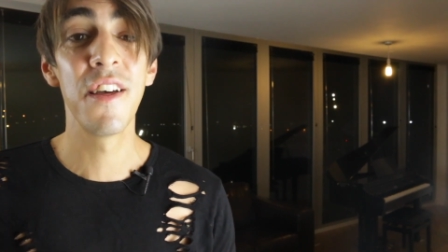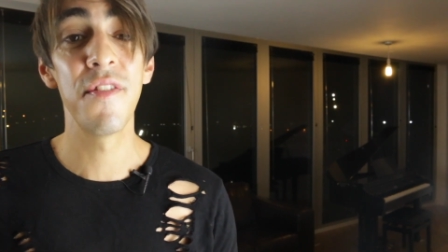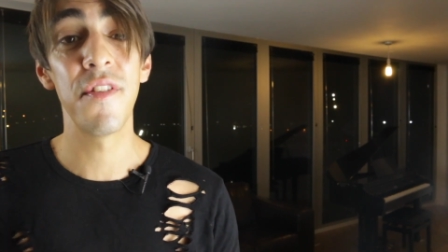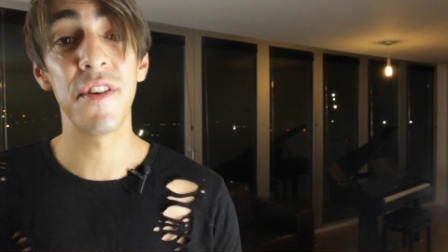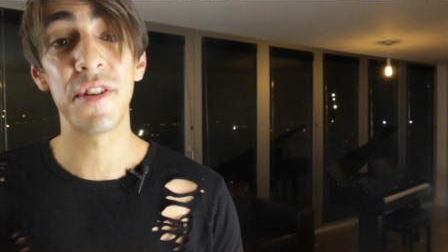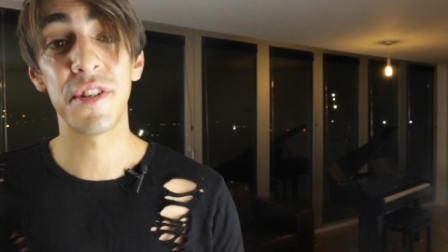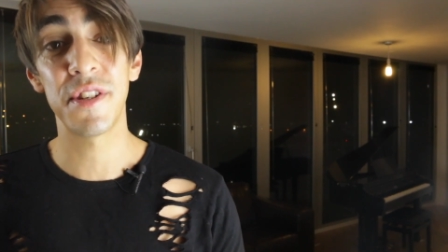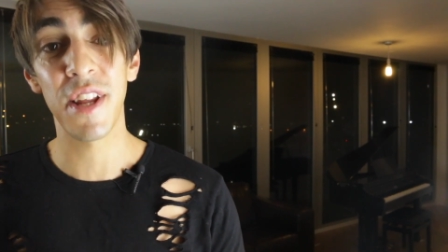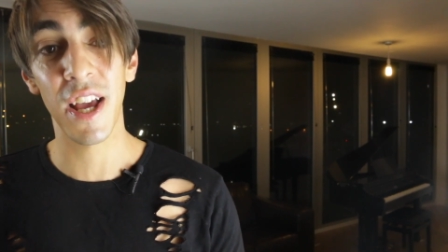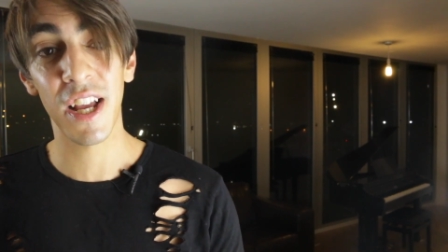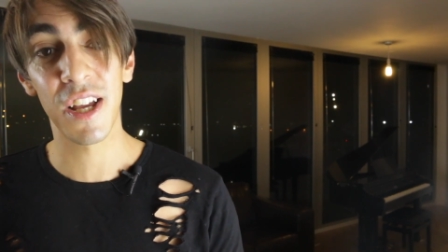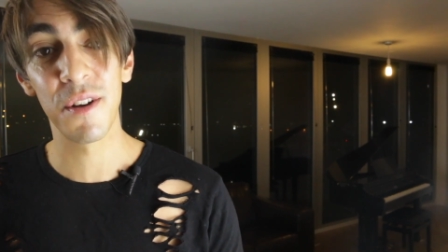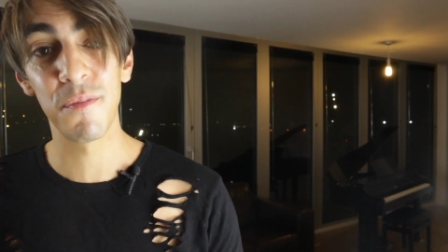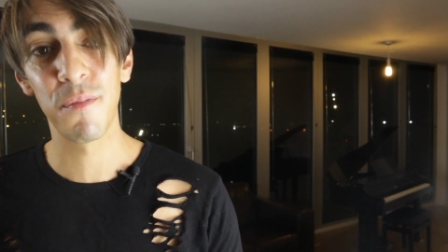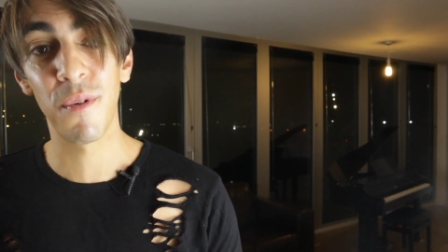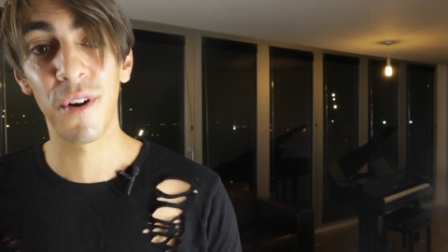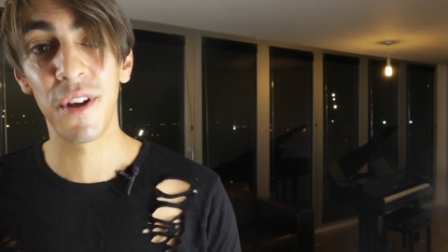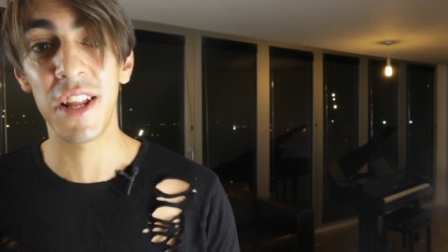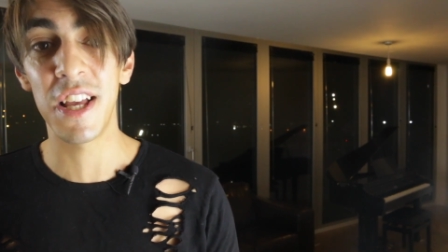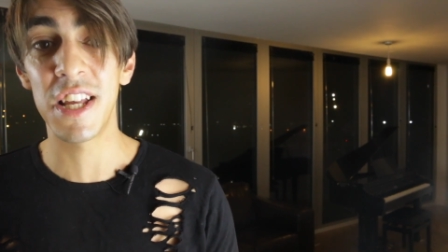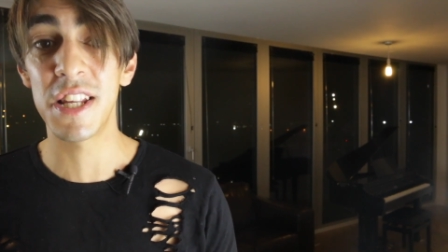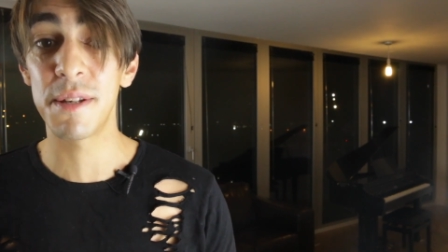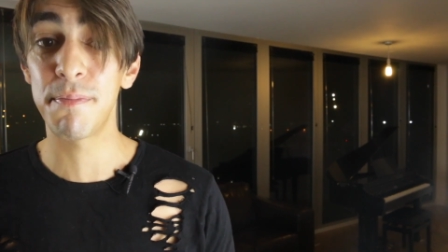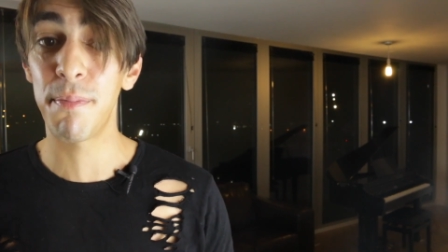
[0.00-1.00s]
The second
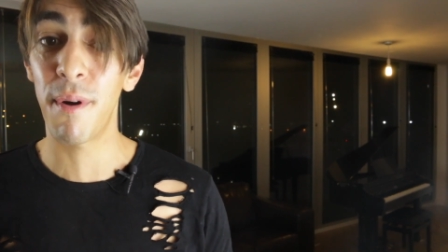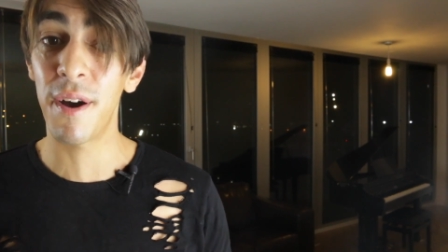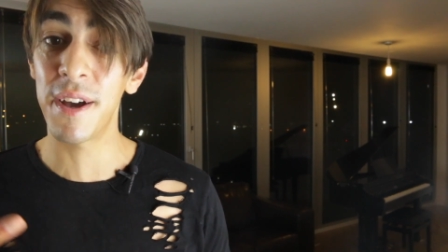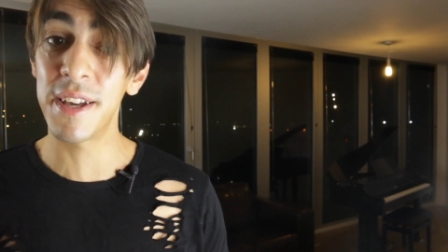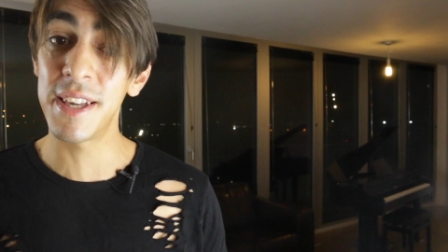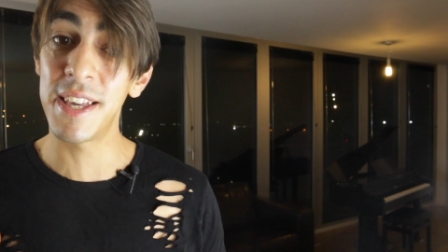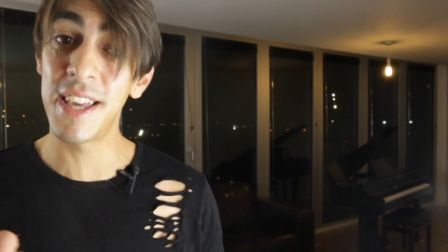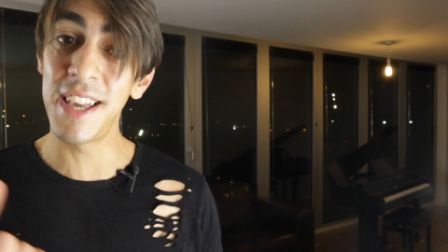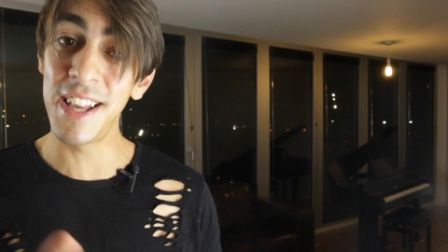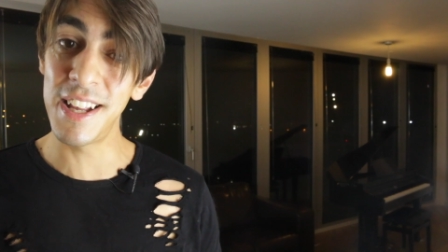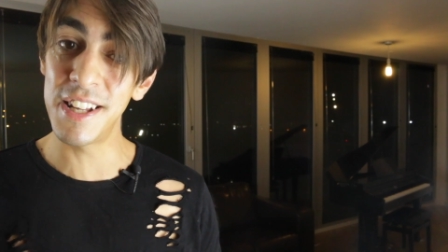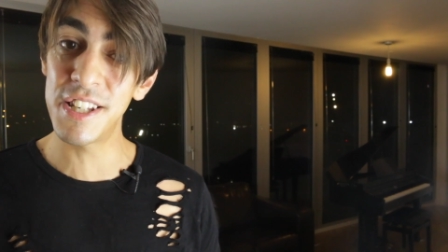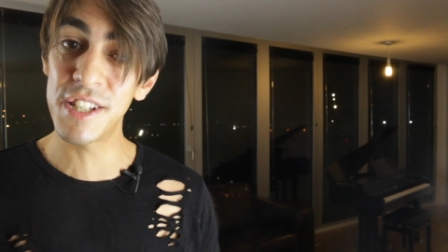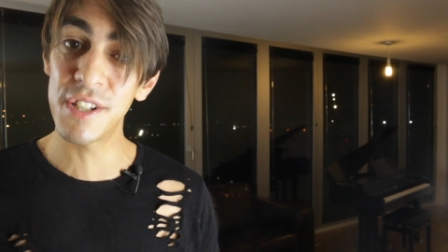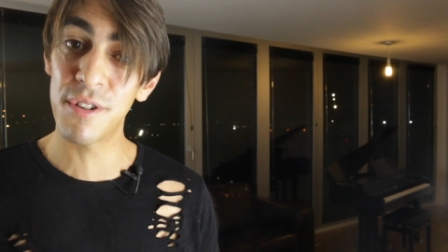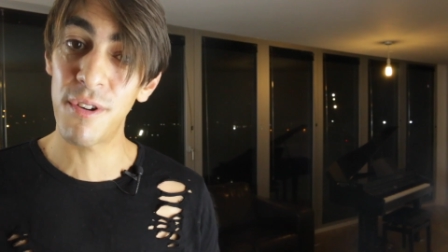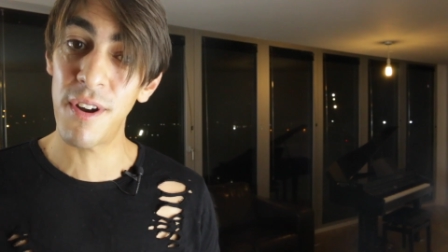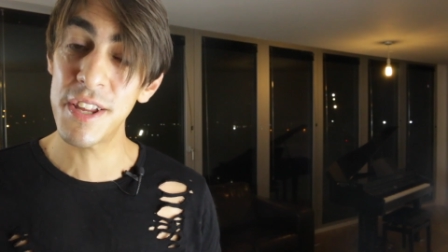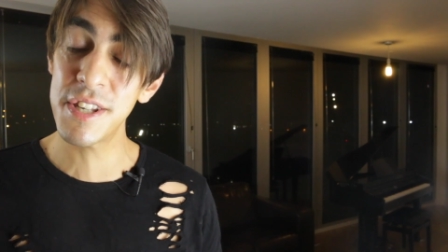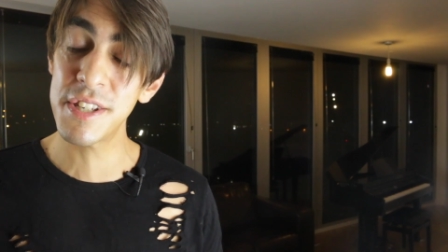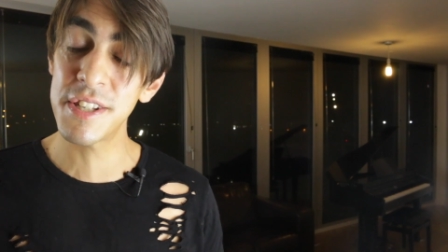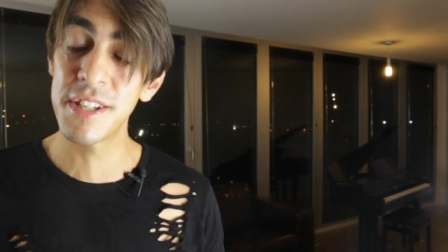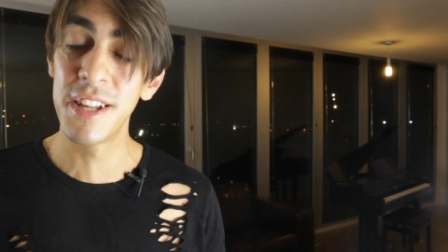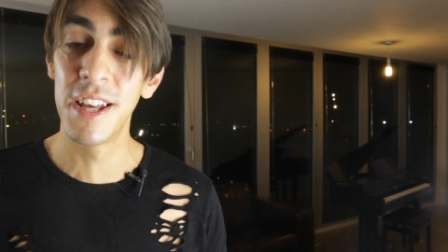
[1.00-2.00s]
one is by heat
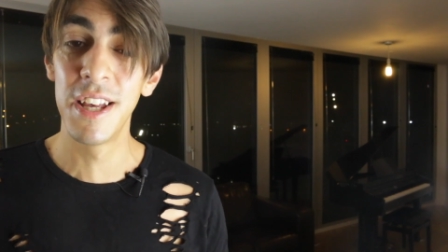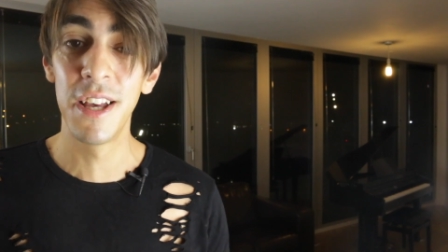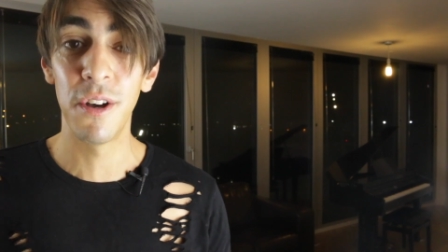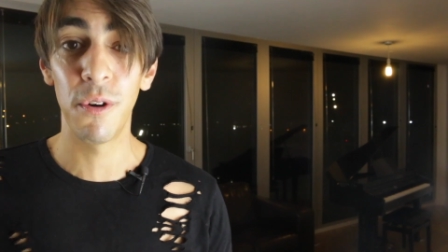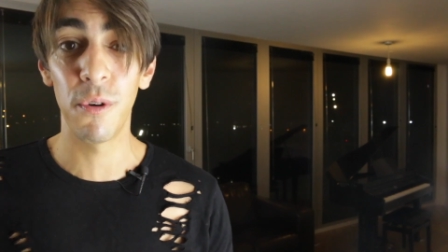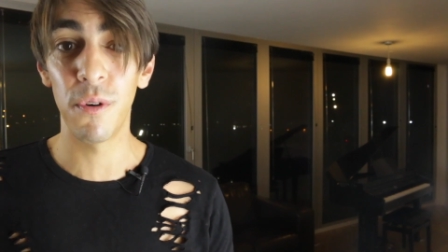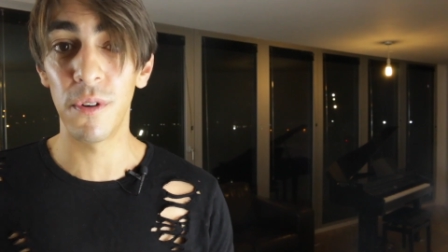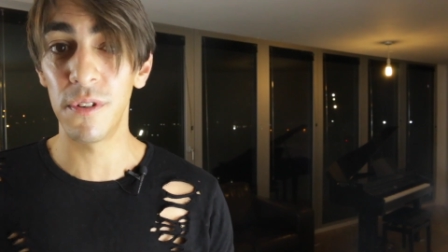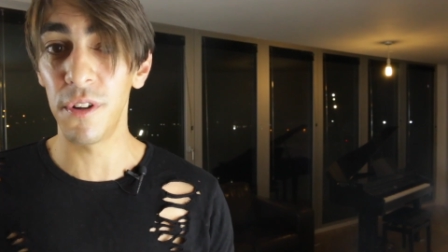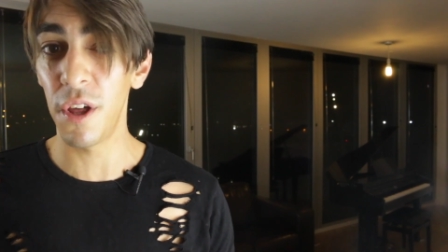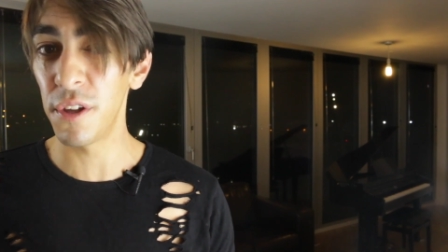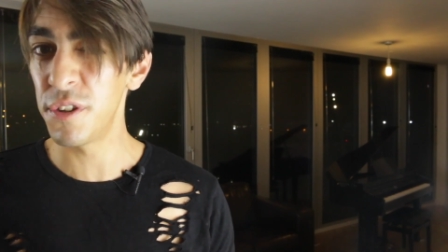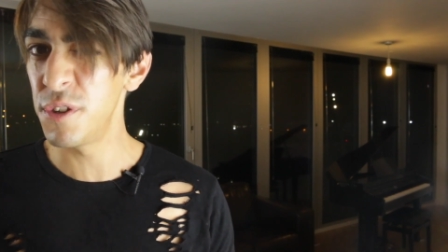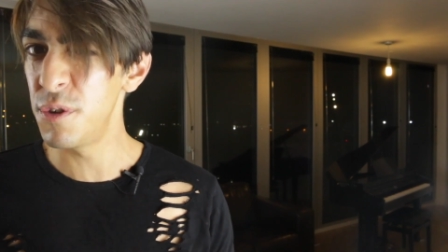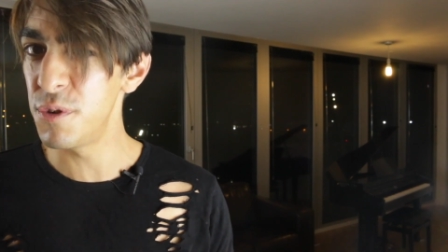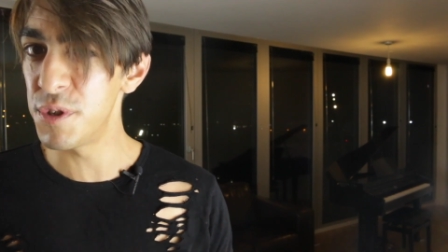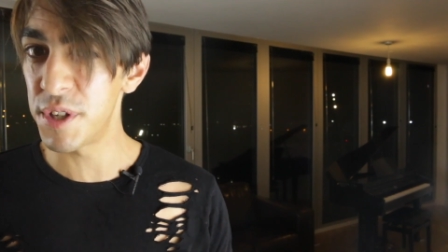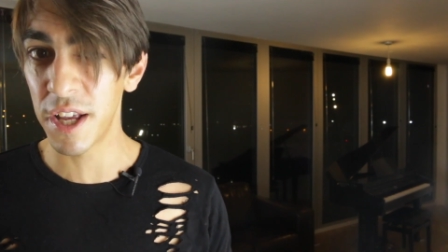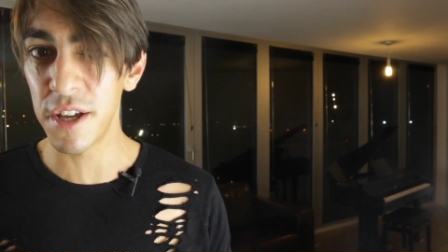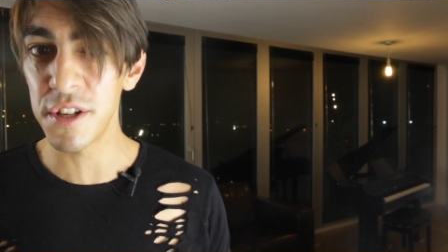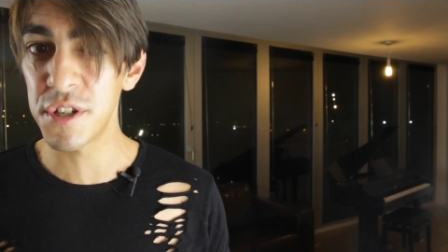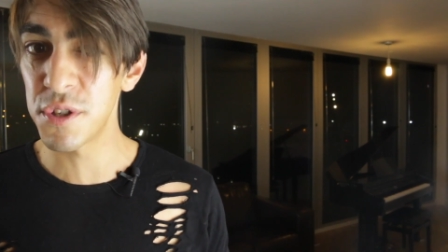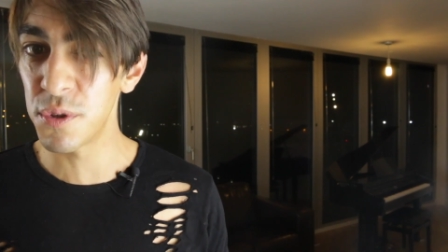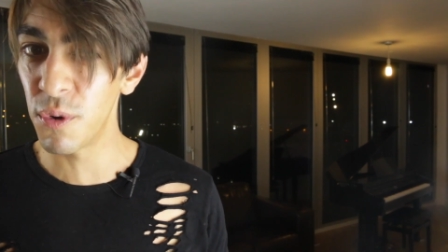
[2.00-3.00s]
stress, or like
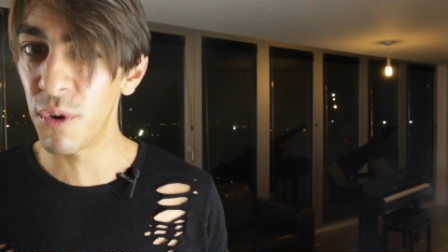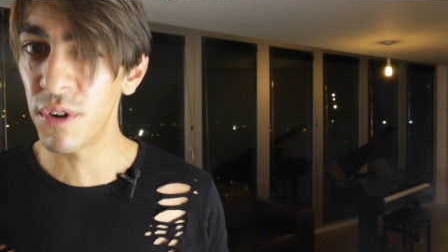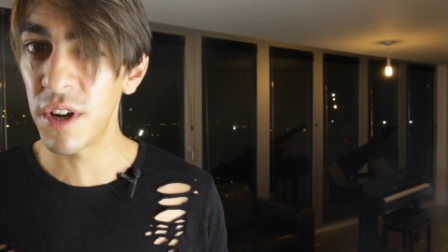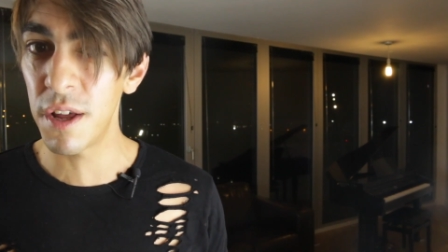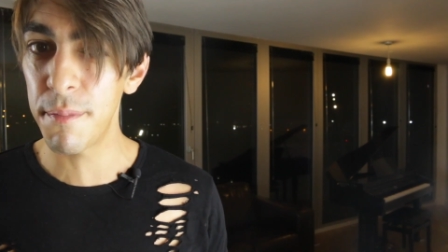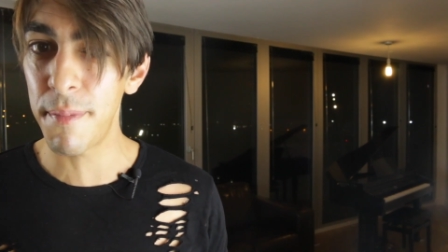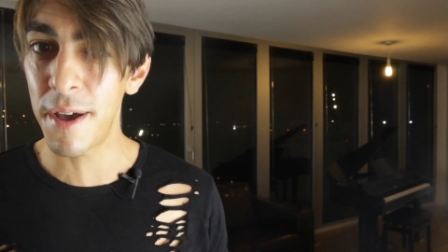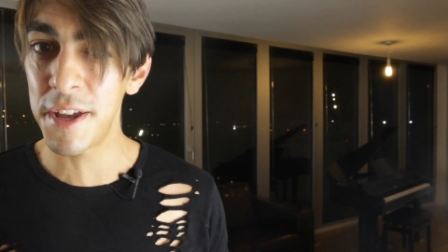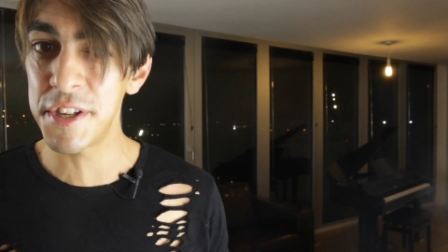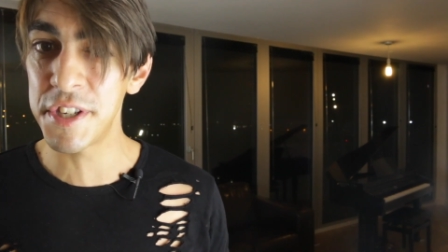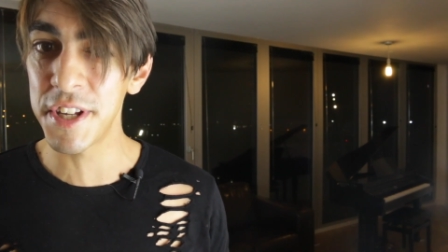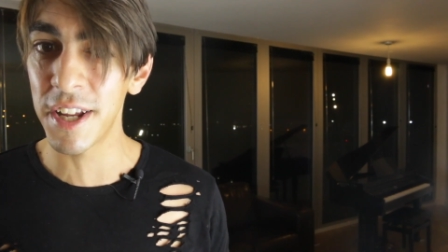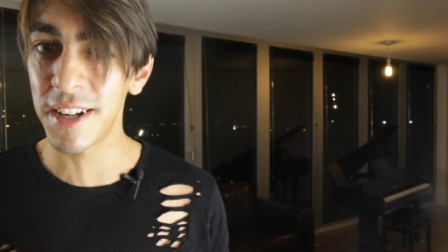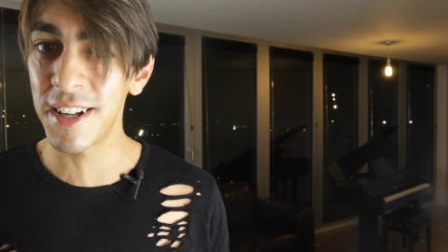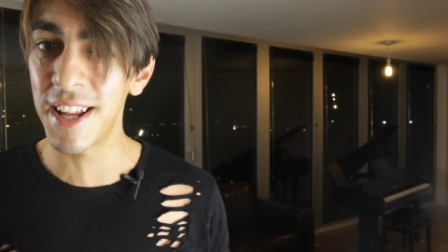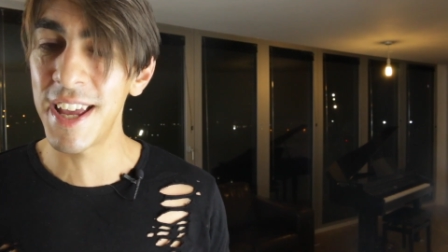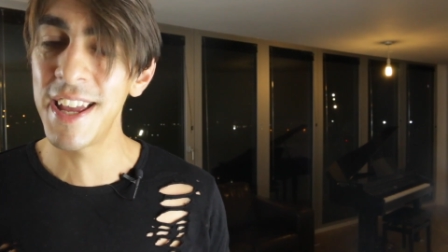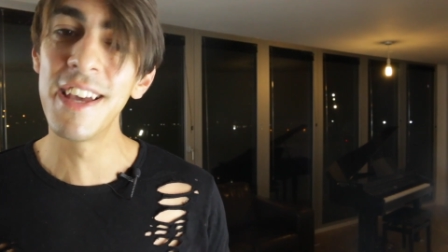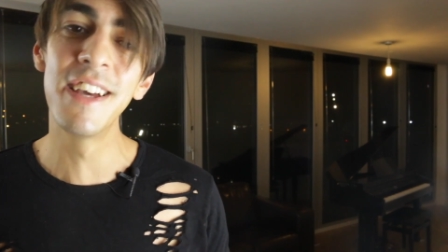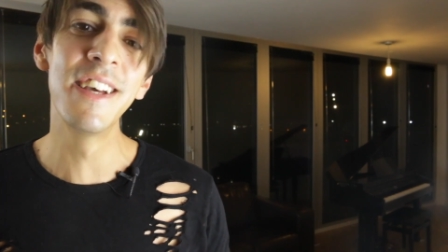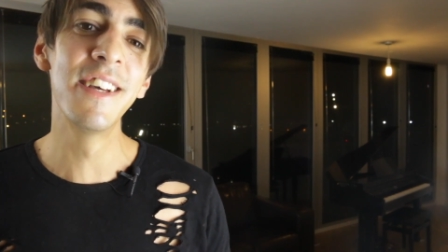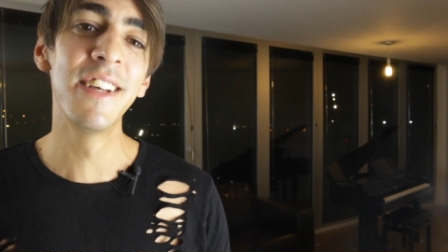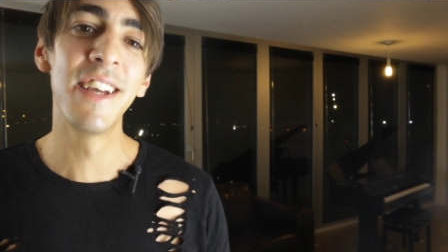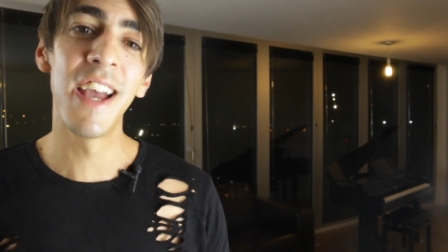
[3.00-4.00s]
using a sauna
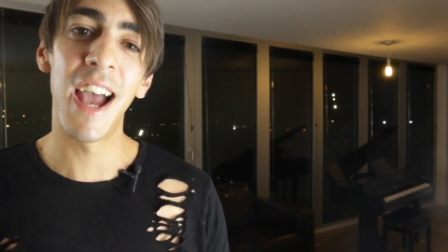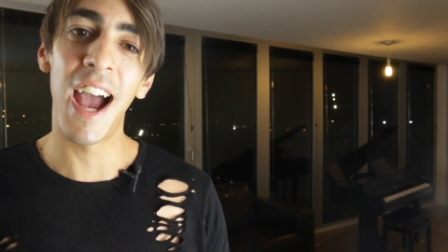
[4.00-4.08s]
basically.